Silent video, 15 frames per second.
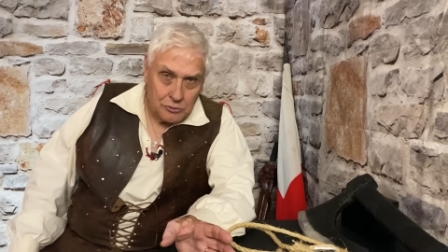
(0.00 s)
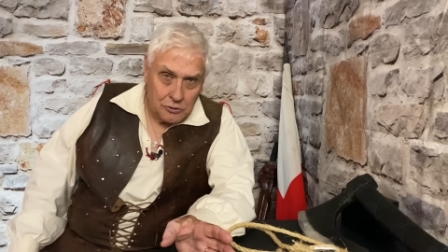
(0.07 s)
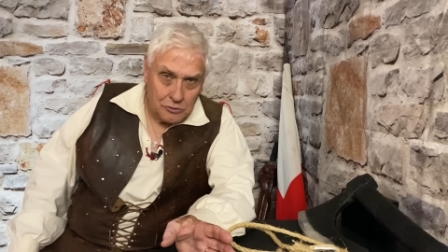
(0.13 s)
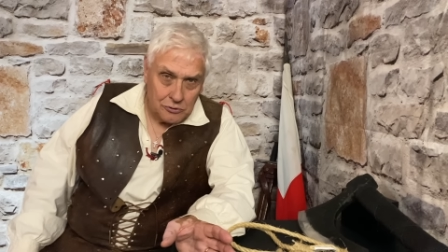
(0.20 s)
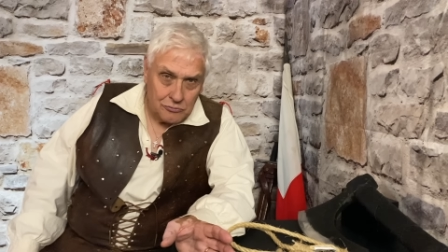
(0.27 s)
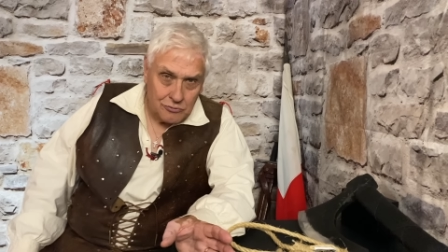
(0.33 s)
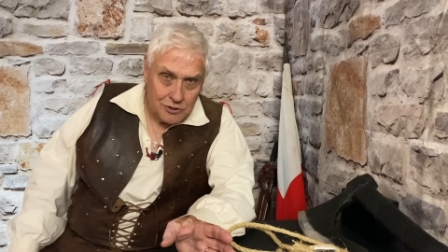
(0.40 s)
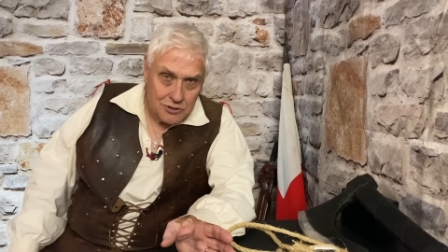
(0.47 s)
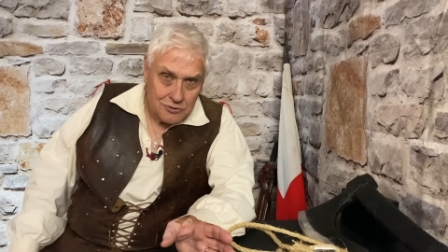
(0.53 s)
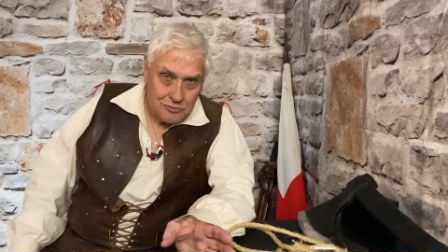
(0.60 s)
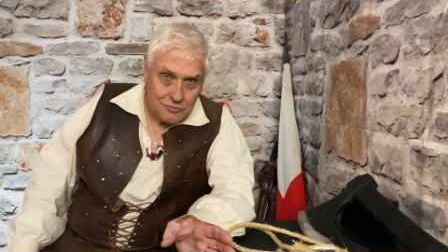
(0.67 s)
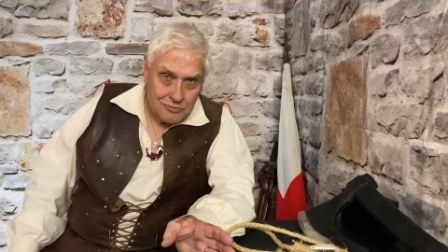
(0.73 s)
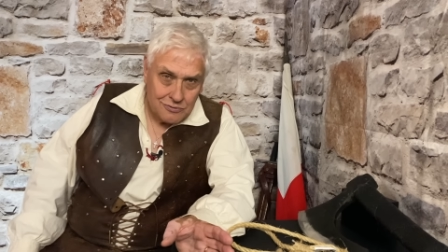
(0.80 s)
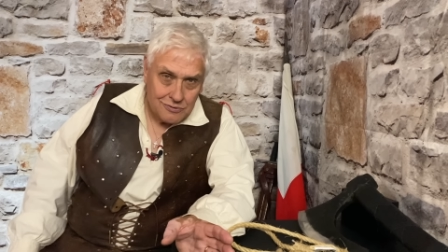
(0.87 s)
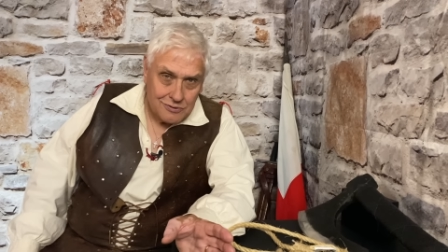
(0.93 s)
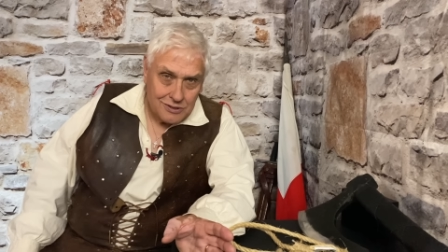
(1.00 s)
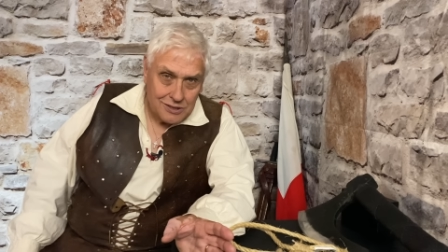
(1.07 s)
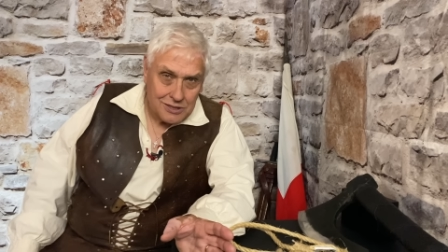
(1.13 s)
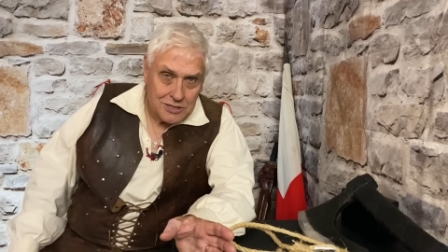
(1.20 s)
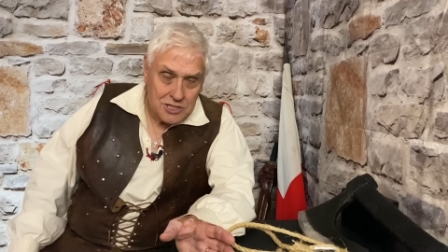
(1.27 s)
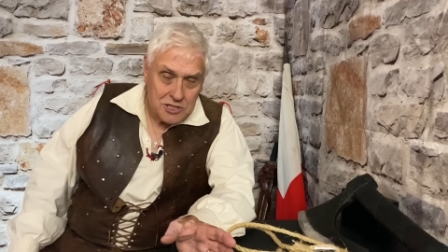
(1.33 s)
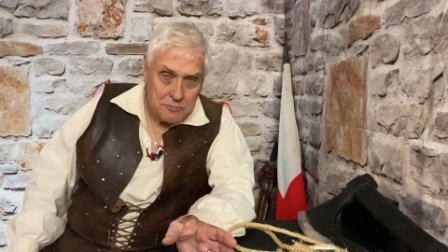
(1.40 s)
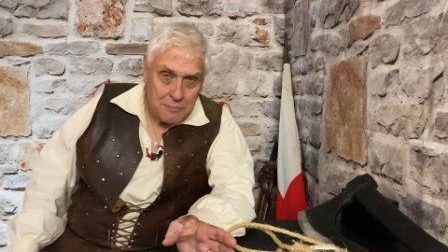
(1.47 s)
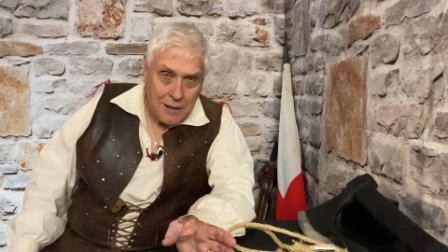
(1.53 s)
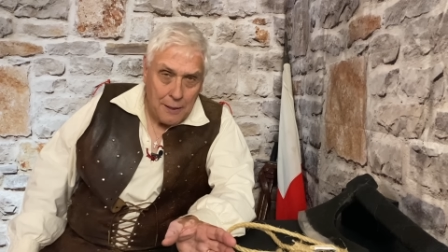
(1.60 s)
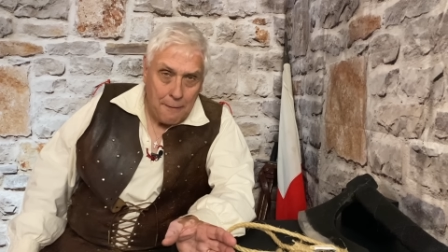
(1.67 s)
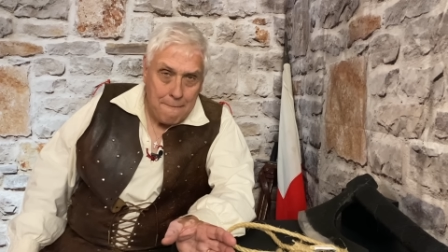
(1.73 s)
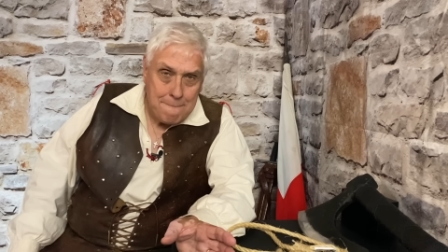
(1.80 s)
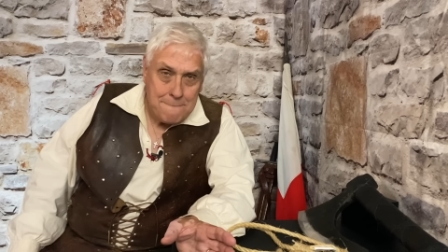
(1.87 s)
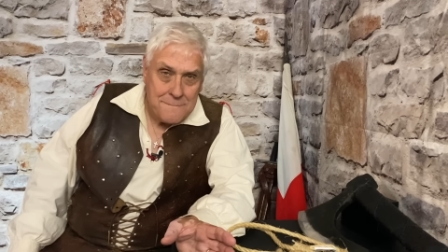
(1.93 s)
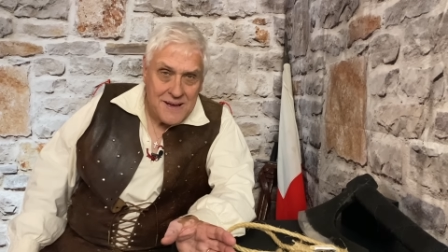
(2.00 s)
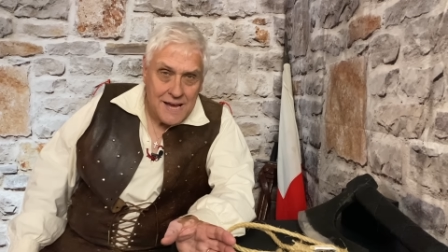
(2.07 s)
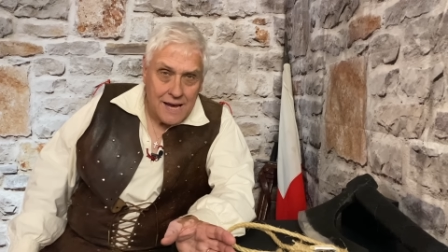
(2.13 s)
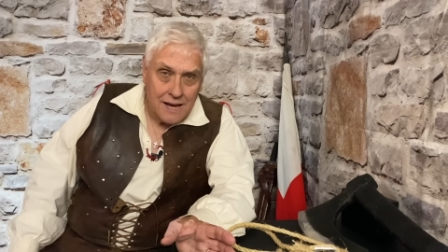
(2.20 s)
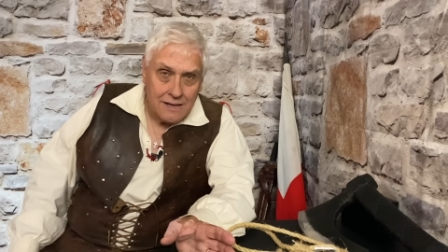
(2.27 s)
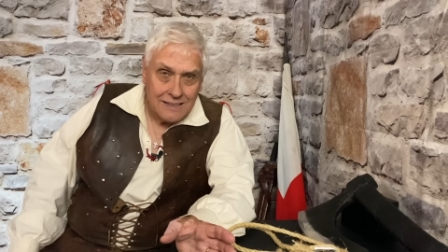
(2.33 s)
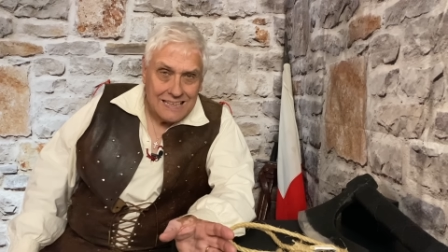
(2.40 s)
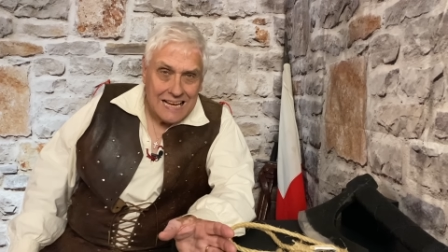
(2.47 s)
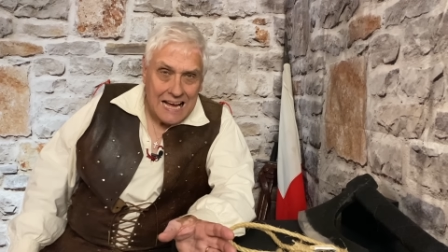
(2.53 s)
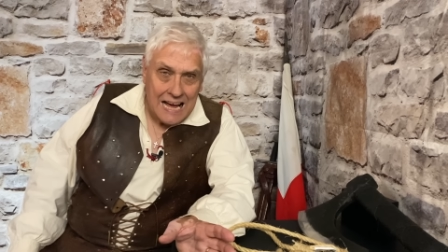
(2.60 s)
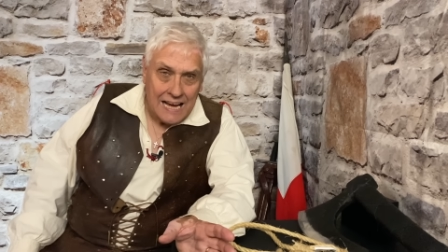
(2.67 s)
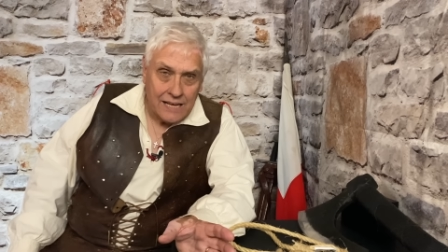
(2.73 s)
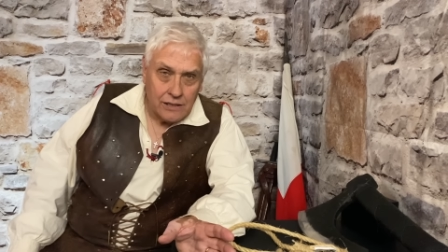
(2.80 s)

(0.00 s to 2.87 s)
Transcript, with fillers: poor Lord Russell can smell beer,